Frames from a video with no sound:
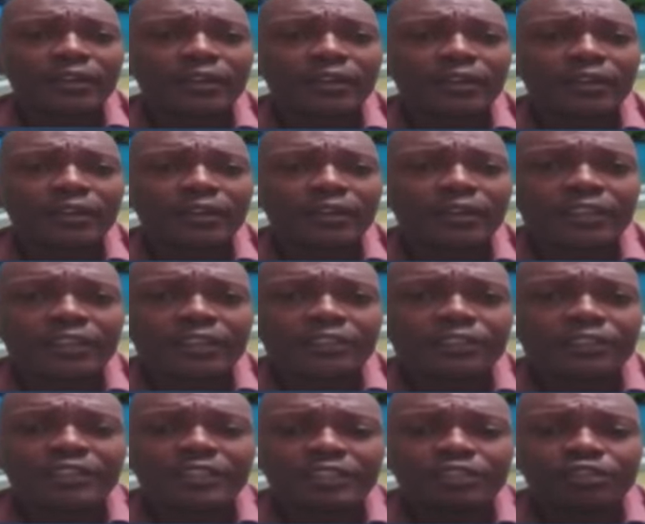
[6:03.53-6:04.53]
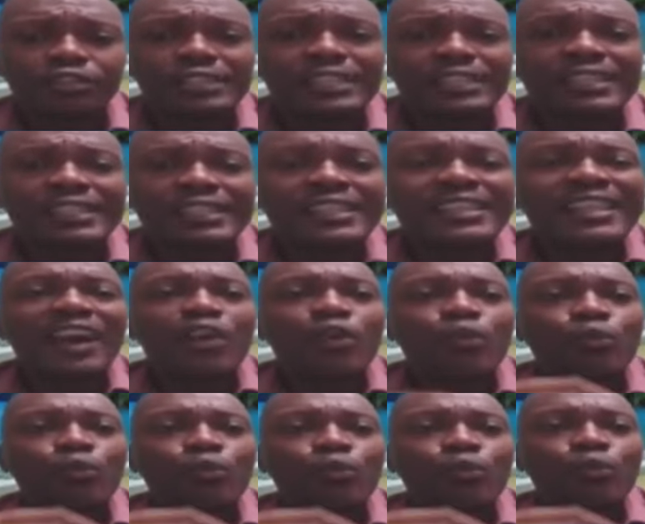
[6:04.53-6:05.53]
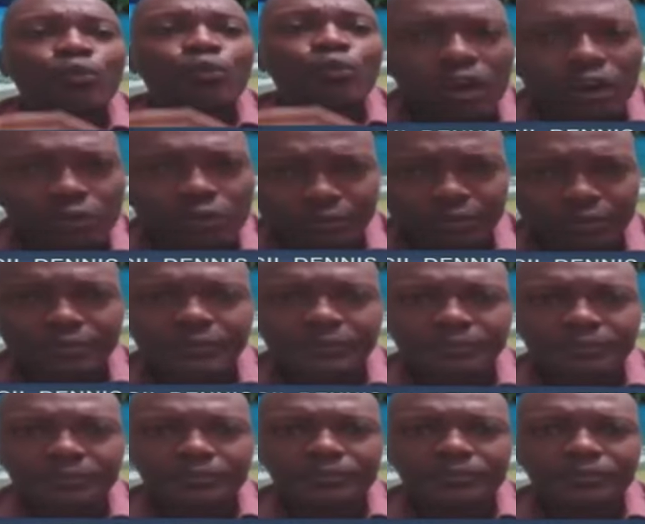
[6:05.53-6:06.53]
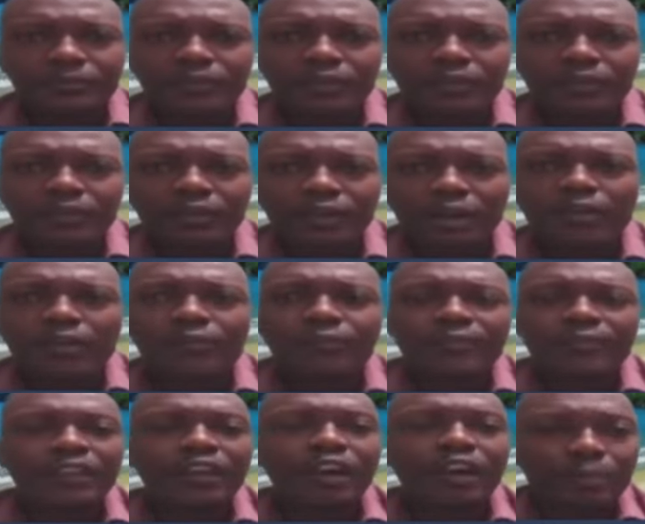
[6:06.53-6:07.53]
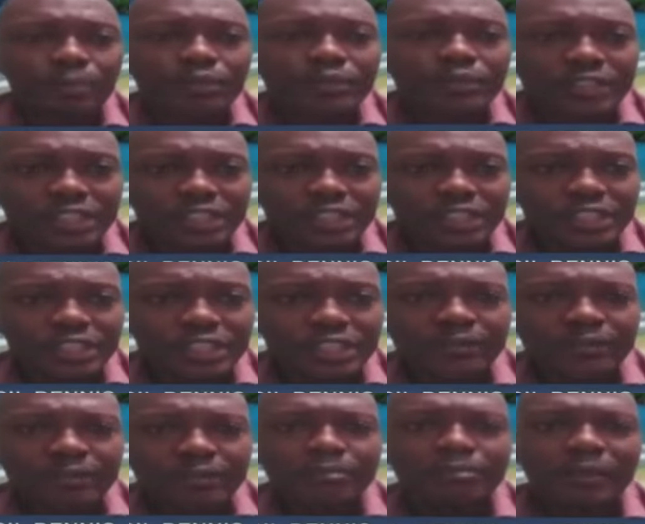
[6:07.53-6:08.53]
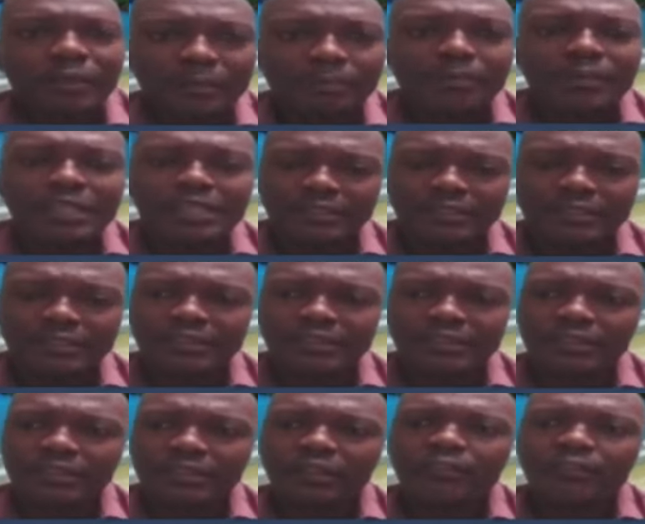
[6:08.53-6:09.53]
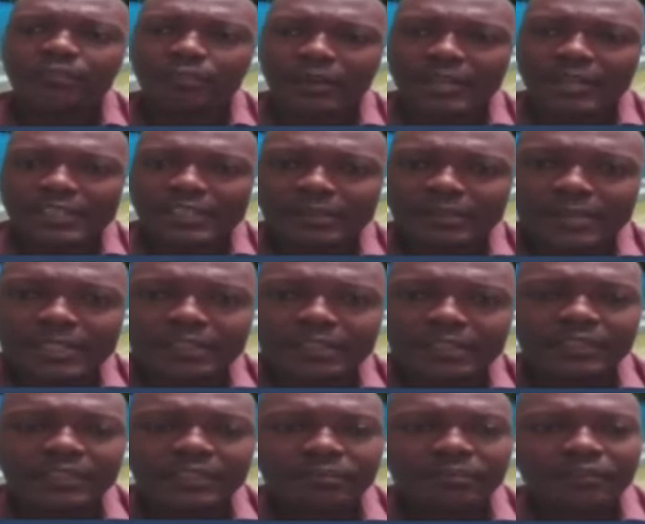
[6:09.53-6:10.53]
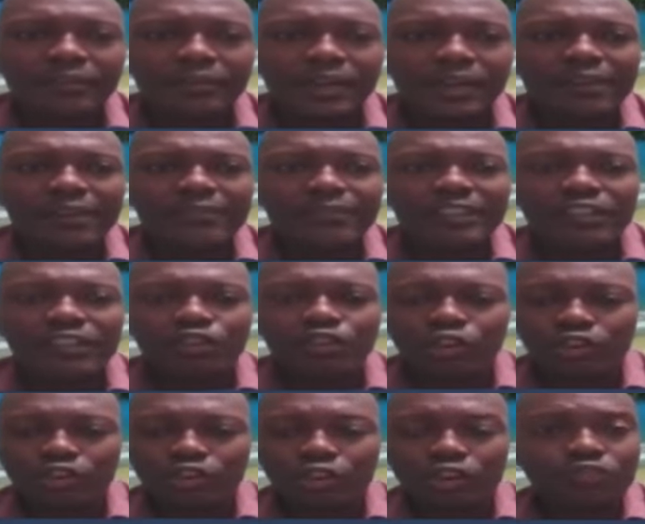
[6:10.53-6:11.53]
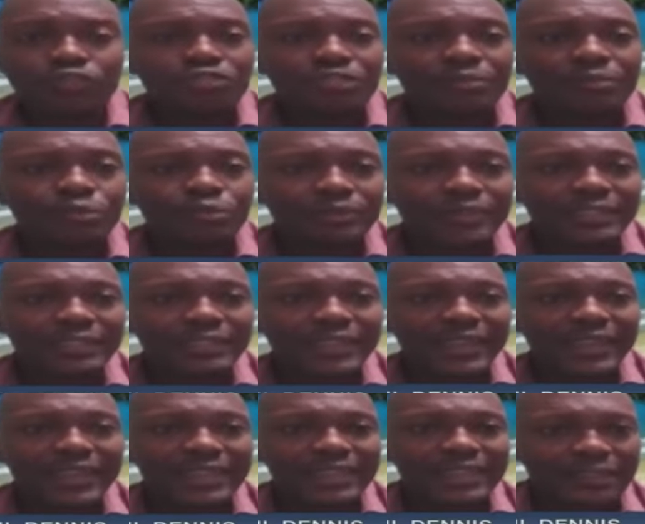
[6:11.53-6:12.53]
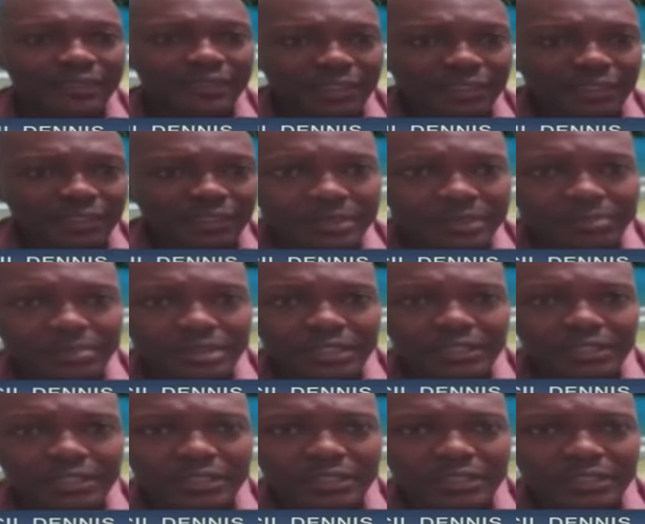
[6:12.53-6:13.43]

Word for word: right? To literally lead a walkout of the opposition members of parliament. Having not contributed anything to the bill,